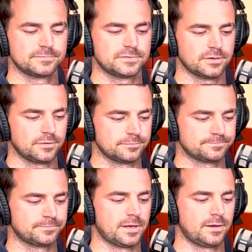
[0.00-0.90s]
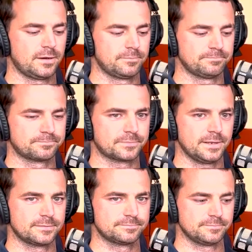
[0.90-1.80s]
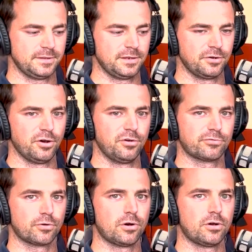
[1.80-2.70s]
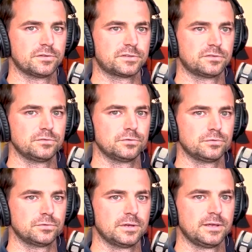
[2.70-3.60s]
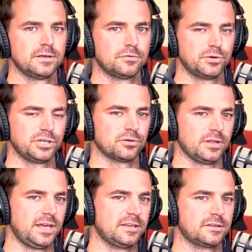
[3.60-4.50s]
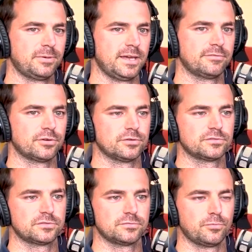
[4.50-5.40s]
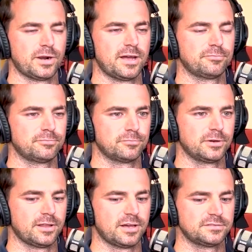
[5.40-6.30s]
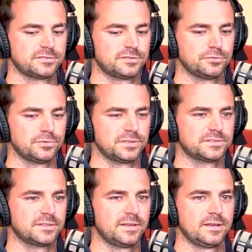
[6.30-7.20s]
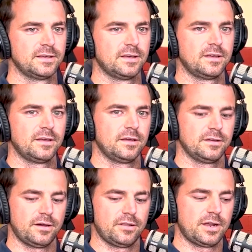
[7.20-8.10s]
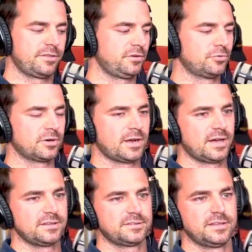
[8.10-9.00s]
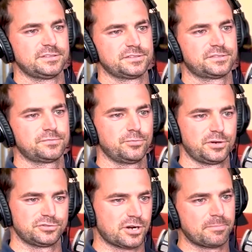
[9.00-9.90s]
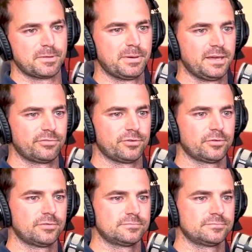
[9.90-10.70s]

So, overall too, when you're laying the pavers, what I've realized too is a lot of the newer guys, they just want to drop the paver